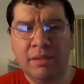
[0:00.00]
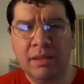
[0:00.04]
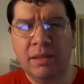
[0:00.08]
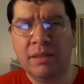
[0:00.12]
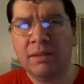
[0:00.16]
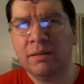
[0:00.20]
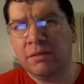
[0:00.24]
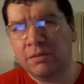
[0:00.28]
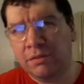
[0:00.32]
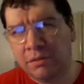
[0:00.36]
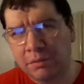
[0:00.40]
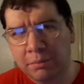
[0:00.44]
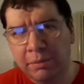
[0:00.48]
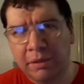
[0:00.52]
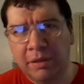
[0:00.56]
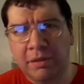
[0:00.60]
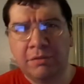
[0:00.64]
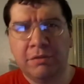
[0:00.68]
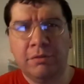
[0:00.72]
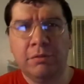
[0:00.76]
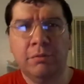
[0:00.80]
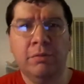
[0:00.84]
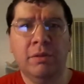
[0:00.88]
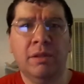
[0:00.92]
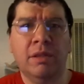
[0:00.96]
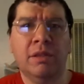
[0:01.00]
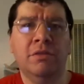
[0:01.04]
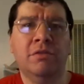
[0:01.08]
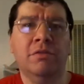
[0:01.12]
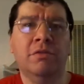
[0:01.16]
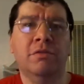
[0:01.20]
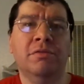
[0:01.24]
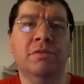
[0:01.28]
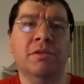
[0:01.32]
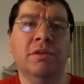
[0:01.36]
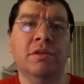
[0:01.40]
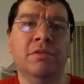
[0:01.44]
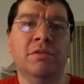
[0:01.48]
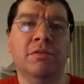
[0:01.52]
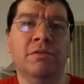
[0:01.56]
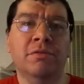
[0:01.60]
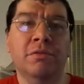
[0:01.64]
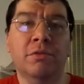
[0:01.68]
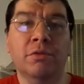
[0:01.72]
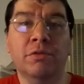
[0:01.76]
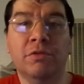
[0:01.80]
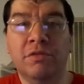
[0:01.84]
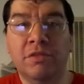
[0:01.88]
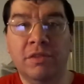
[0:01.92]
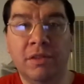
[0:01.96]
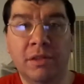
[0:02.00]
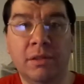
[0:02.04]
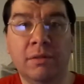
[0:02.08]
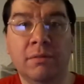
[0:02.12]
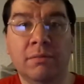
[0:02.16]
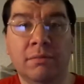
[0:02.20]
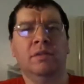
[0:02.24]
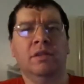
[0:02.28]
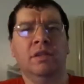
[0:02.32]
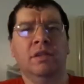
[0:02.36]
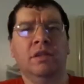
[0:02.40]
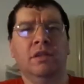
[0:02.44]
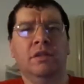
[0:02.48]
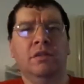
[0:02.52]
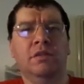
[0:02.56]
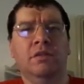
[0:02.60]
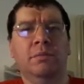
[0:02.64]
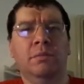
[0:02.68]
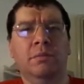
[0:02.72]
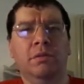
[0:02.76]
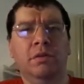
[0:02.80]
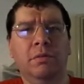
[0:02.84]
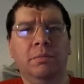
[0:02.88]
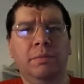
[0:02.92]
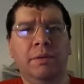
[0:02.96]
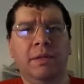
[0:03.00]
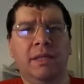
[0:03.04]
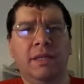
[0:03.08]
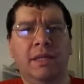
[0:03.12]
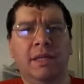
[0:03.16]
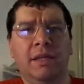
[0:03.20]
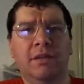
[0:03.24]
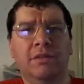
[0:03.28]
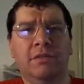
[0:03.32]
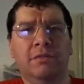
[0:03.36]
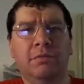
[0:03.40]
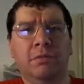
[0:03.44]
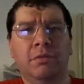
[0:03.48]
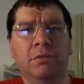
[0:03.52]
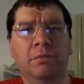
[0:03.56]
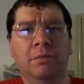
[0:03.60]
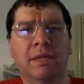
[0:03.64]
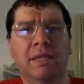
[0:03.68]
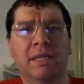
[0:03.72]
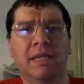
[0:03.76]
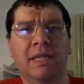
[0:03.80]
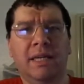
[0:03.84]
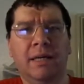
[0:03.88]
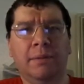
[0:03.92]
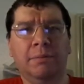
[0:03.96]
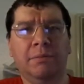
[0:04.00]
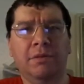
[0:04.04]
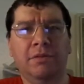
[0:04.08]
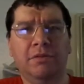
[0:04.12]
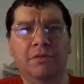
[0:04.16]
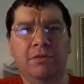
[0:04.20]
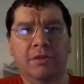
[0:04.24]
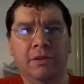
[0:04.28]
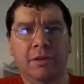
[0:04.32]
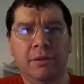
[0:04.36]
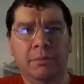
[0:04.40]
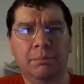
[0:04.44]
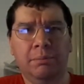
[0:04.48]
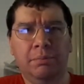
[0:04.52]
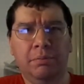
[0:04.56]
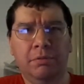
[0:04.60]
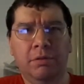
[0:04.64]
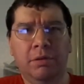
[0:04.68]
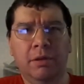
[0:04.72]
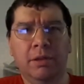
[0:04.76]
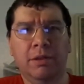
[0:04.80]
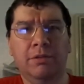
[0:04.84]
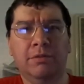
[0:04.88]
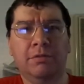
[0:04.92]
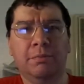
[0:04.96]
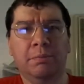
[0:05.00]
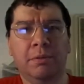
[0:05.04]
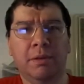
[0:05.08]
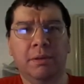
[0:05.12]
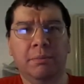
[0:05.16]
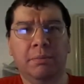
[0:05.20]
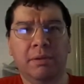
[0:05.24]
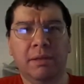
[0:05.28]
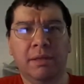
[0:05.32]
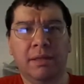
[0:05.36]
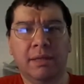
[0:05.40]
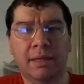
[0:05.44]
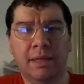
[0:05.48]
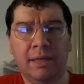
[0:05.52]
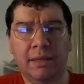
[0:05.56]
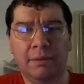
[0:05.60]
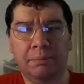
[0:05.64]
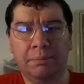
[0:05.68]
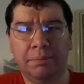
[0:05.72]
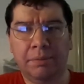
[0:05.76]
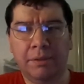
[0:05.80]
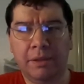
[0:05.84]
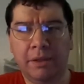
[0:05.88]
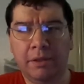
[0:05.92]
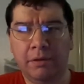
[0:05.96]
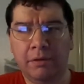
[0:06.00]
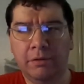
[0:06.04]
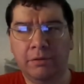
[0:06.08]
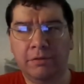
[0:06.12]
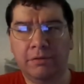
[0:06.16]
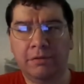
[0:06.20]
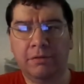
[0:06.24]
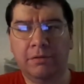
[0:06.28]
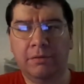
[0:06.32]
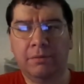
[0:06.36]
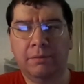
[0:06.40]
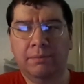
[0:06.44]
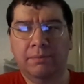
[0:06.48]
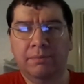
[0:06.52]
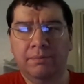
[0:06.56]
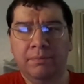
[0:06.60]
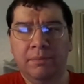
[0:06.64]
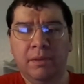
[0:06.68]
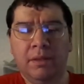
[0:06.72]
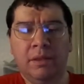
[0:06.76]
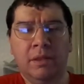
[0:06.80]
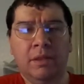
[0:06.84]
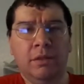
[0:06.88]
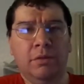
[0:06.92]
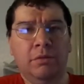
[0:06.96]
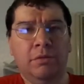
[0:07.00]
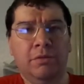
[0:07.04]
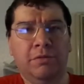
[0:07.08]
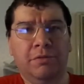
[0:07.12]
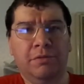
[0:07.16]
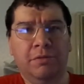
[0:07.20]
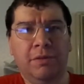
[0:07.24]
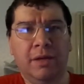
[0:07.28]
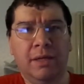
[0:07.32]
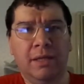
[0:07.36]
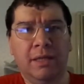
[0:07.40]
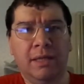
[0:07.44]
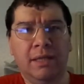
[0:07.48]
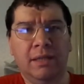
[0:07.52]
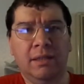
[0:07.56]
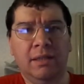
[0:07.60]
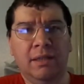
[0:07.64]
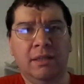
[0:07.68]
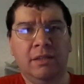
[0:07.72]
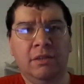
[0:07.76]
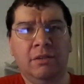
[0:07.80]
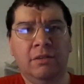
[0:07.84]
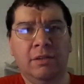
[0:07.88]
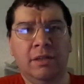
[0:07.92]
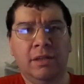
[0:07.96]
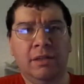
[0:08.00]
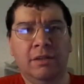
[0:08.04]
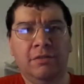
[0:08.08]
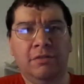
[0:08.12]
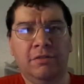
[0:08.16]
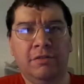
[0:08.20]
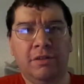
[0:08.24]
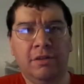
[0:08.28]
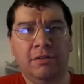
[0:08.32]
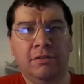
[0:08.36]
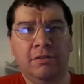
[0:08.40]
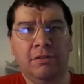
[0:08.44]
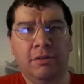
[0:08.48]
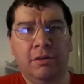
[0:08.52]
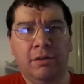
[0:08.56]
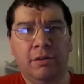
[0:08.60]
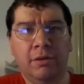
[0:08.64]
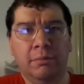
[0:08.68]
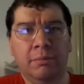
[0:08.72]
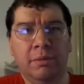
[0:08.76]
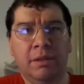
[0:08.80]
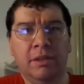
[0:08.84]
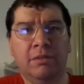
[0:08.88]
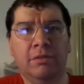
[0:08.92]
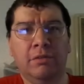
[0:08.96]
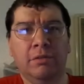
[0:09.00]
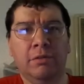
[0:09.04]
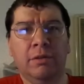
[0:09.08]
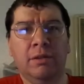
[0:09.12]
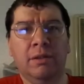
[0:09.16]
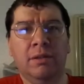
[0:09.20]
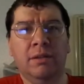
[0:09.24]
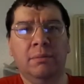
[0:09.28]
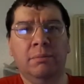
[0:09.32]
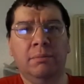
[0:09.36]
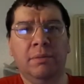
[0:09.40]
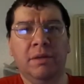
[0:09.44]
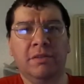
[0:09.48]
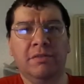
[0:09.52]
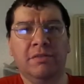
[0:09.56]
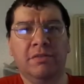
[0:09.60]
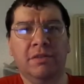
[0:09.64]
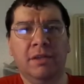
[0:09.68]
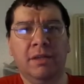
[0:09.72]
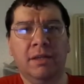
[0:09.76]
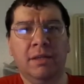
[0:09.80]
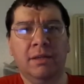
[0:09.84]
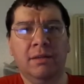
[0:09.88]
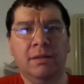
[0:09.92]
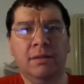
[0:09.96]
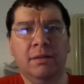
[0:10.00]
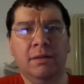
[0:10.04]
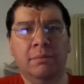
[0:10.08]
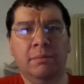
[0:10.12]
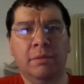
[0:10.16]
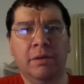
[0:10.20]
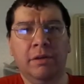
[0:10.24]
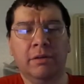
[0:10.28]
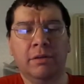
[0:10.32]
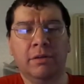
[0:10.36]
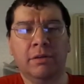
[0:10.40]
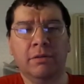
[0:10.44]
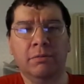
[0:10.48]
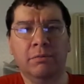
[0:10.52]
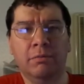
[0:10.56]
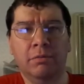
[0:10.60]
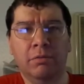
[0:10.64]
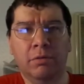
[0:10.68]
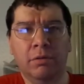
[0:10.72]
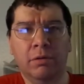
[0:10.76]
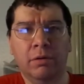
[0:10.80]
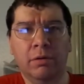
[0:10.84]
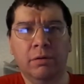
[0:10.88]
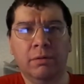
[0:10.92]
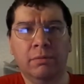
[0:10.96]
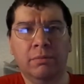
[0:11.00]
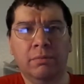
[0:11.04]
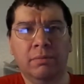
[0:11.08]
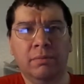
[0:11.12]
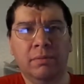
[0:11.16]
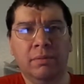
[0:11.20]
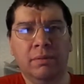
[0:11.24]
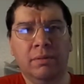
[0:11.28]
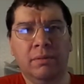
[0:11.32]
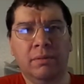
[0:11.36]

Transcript: Yeah, she passed away in 2013. The movie begins when we meet Captain John Boyd, who's played by Guy Pearce, who was fighting in the United States Army during the Mexican-American War